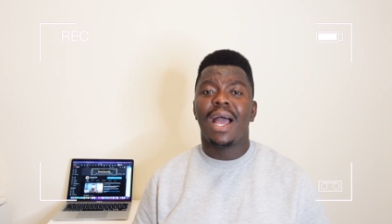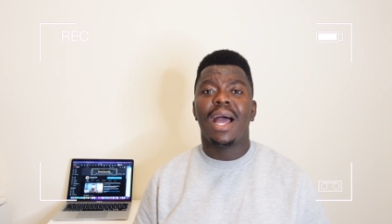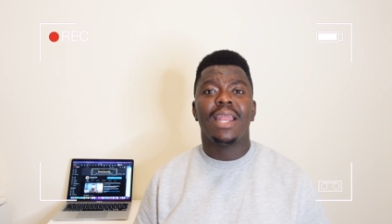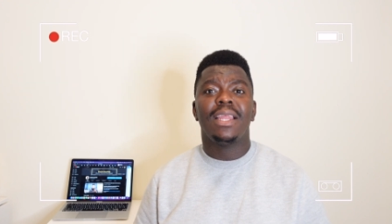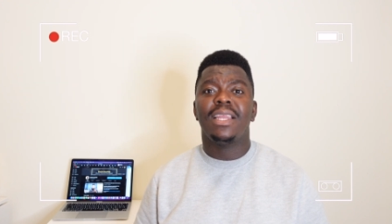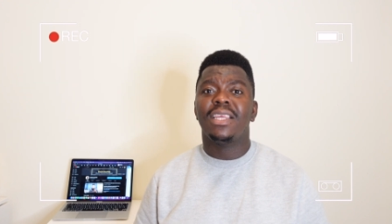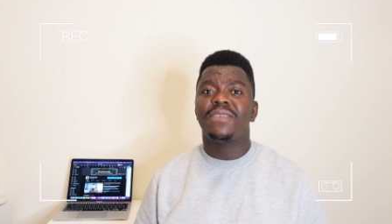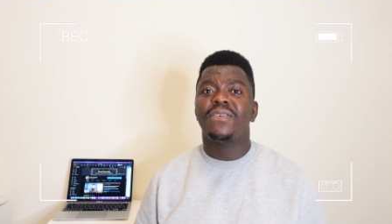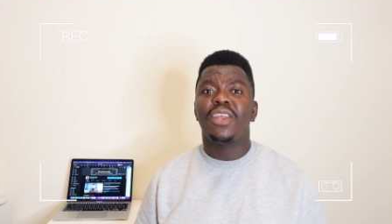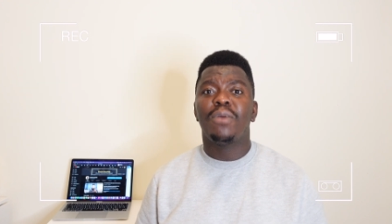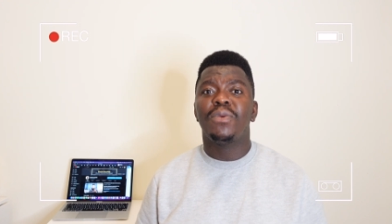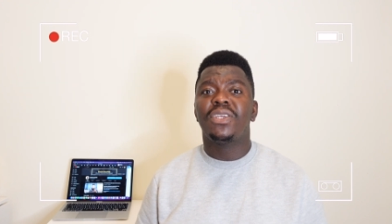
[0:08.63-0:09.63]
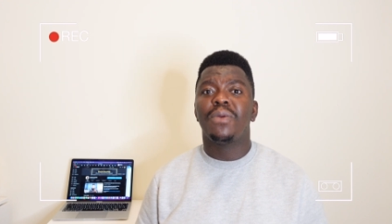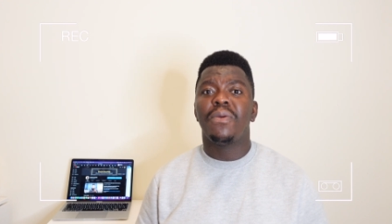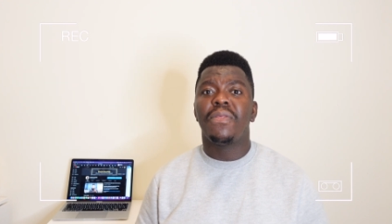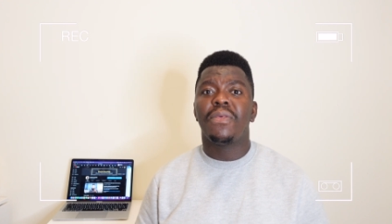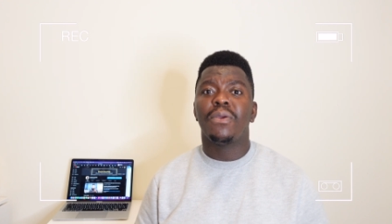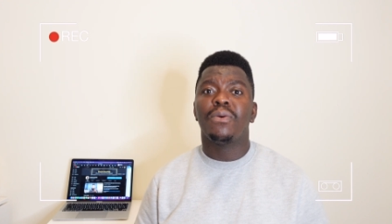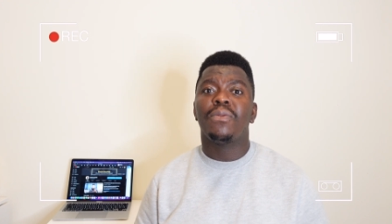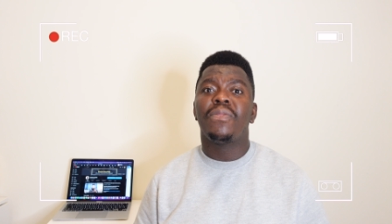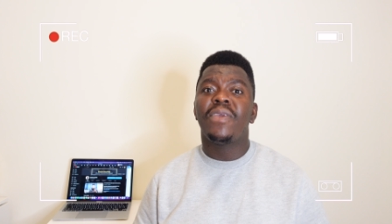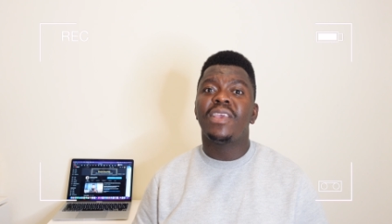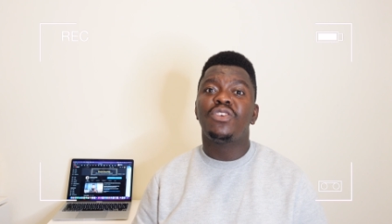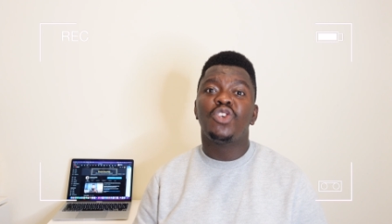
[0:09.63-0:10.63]
And in this video I'll be sharing with you
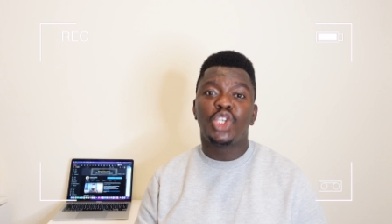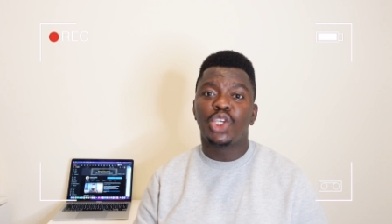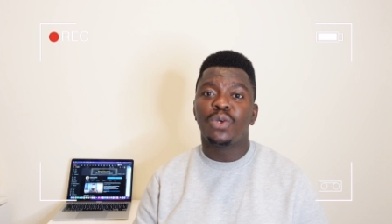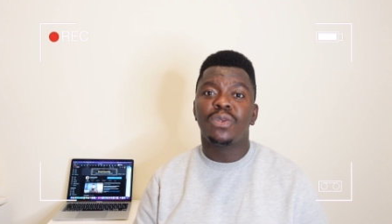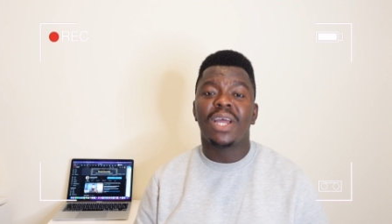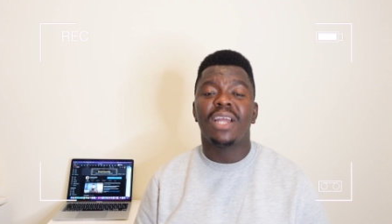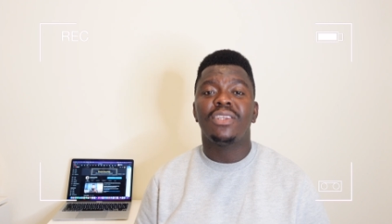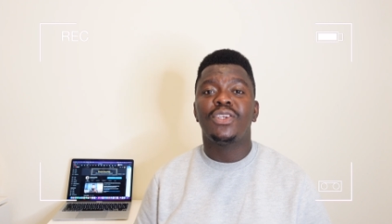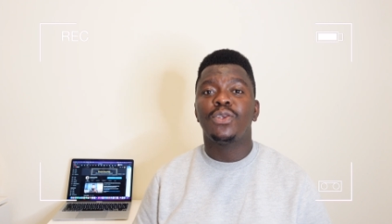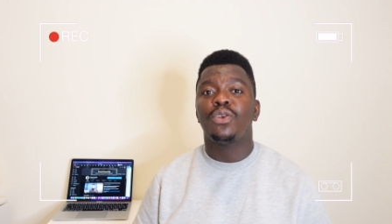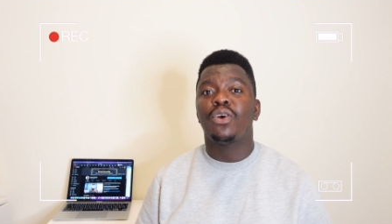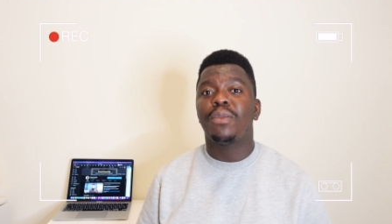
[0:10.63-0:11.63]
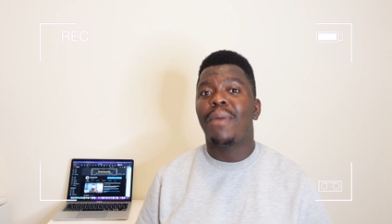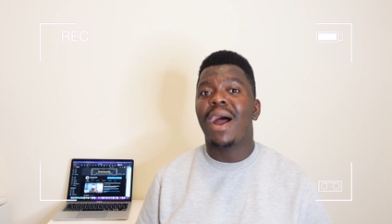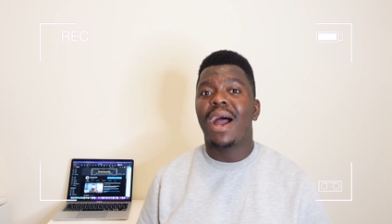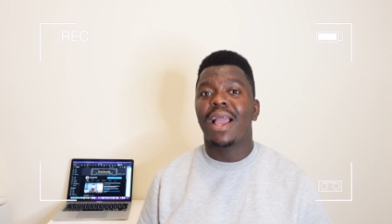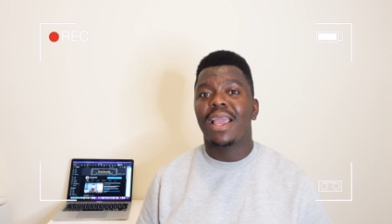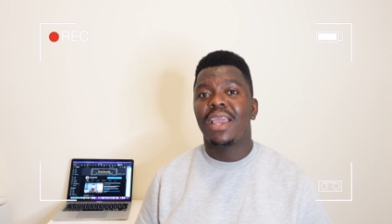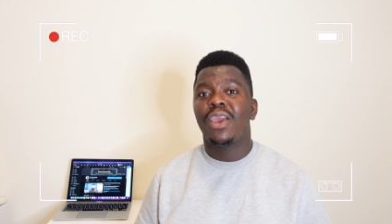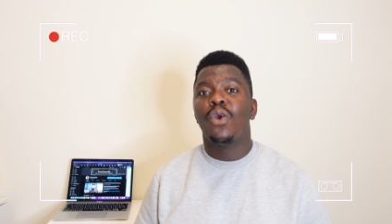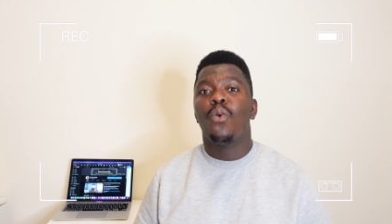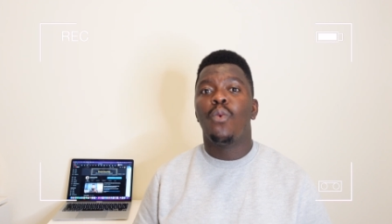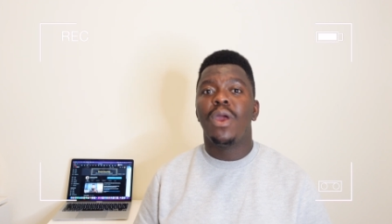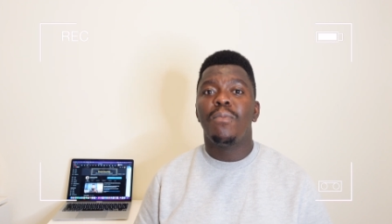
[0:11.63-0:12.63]
things you should and should not pack
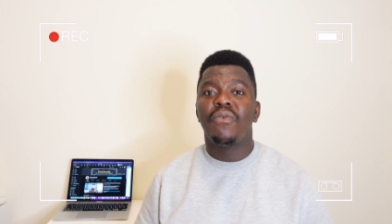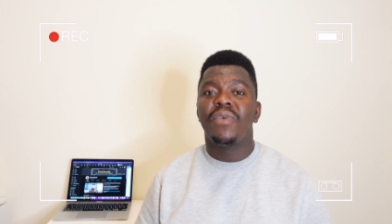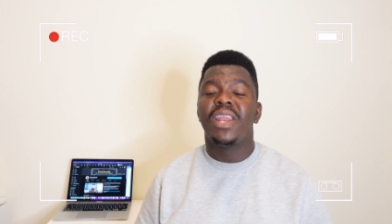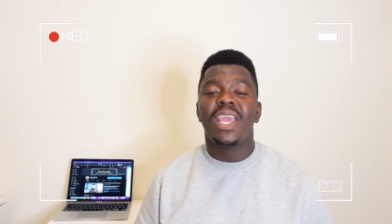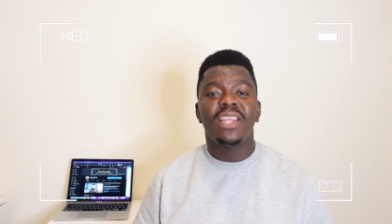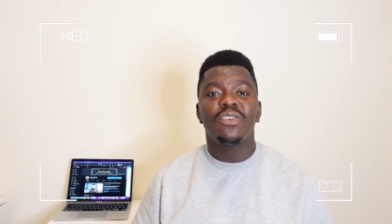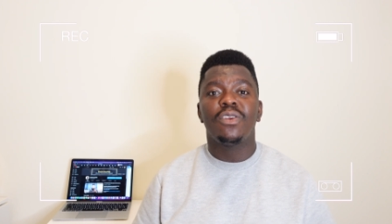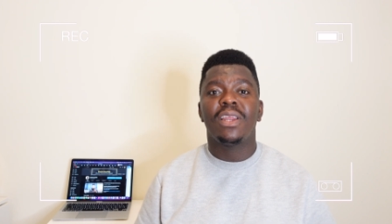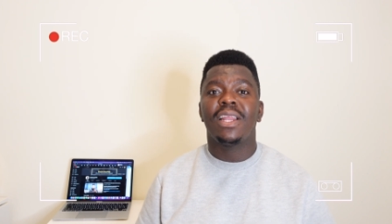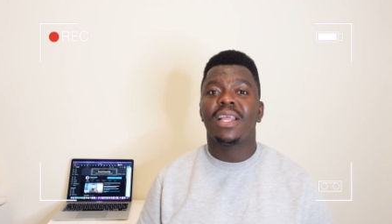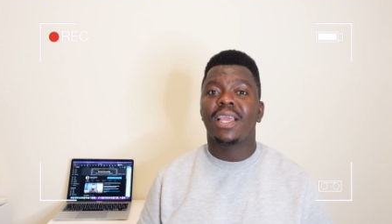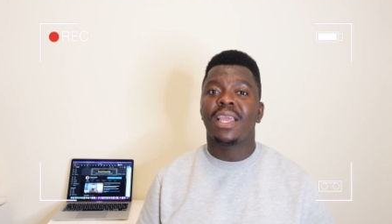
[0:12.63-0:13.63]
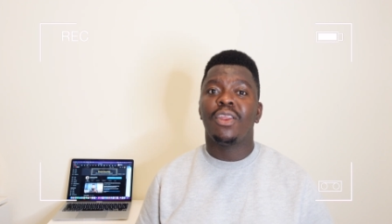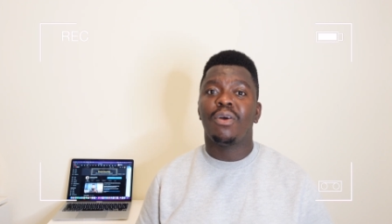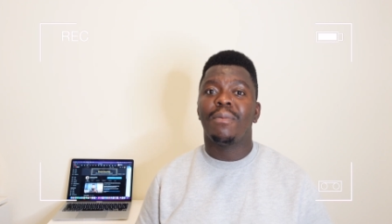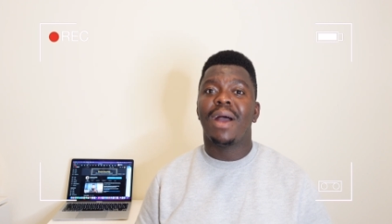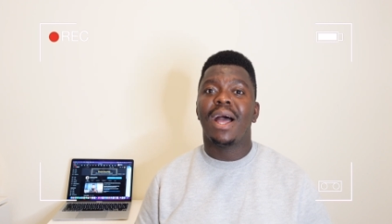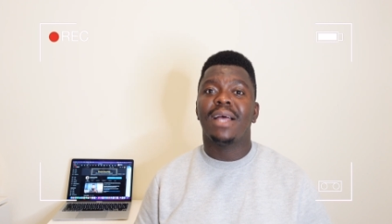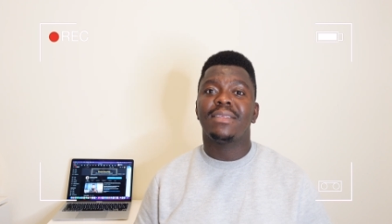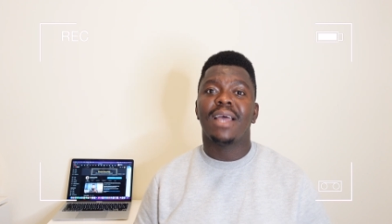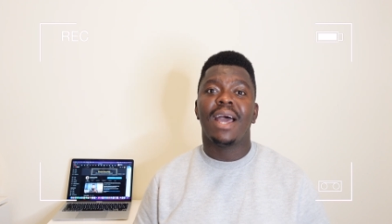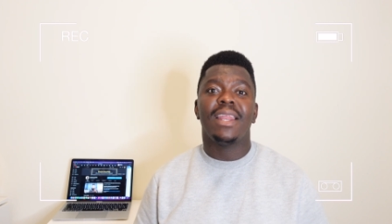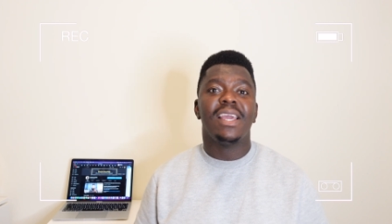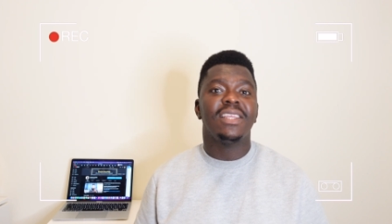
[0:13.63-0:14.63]
when moving into the United Kingdom as
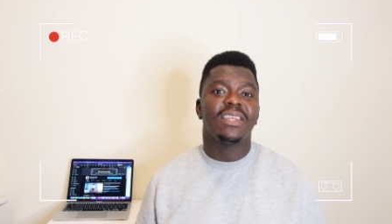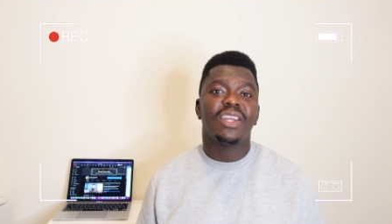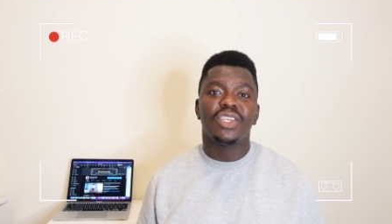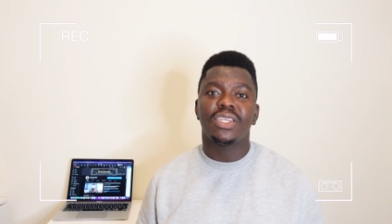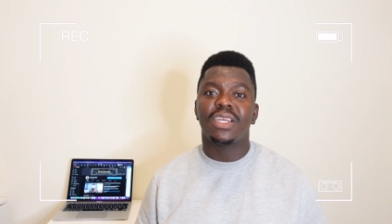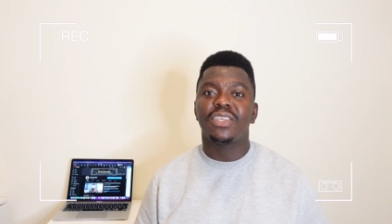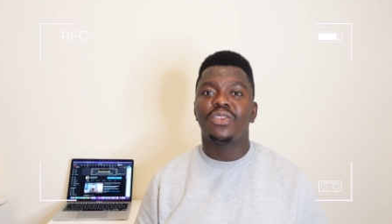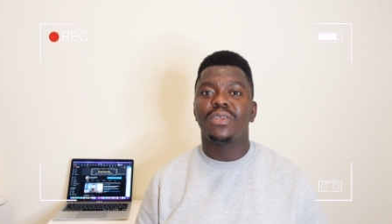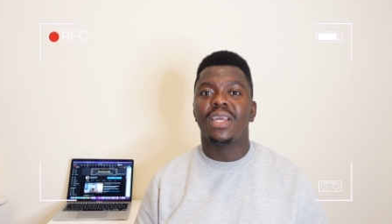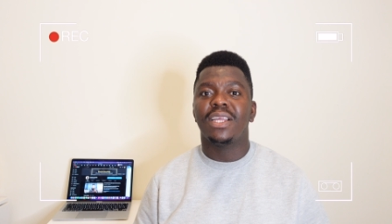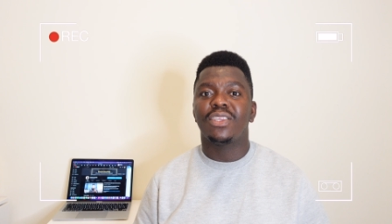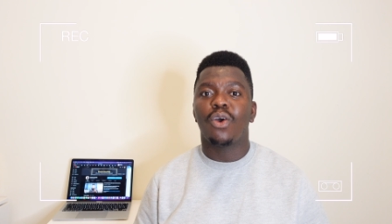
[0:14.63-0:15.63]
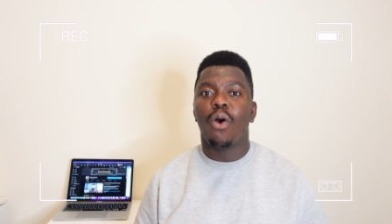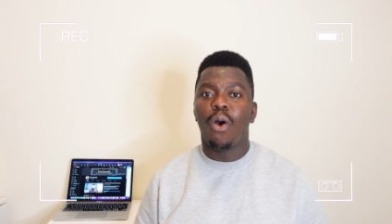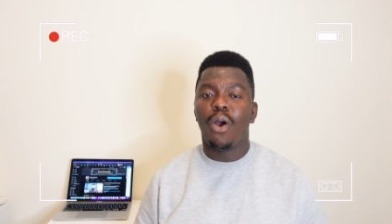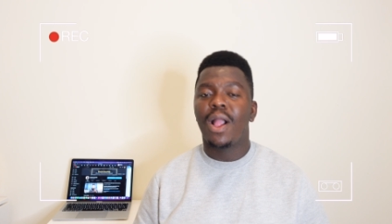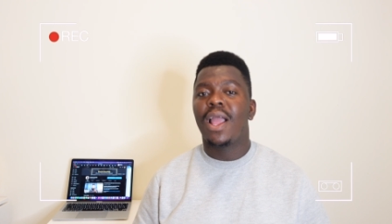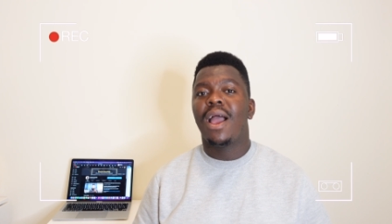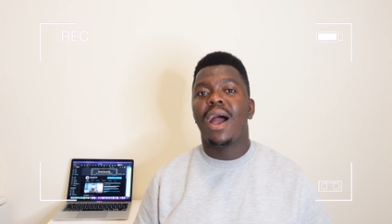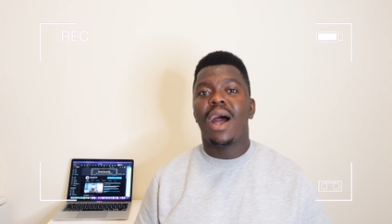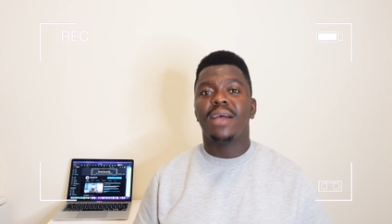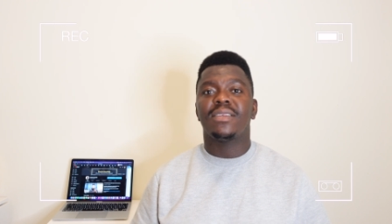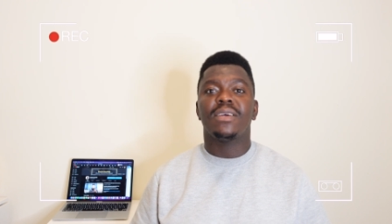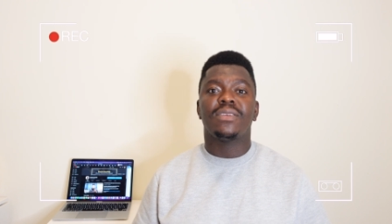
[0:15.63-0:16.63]
an international student or
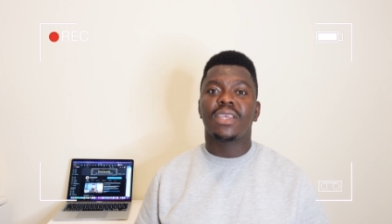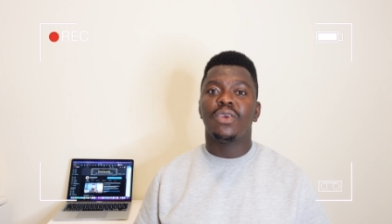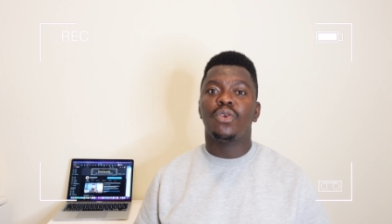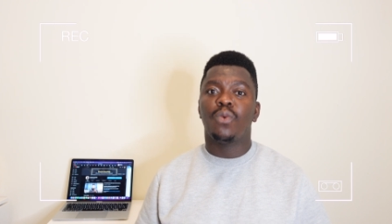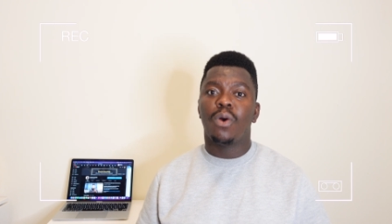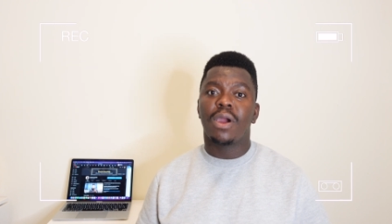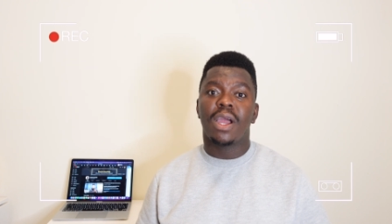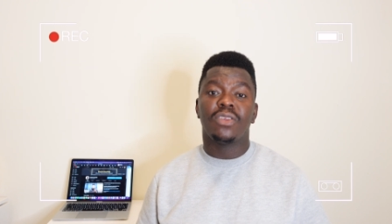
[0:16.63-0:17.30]
as a skilled worker.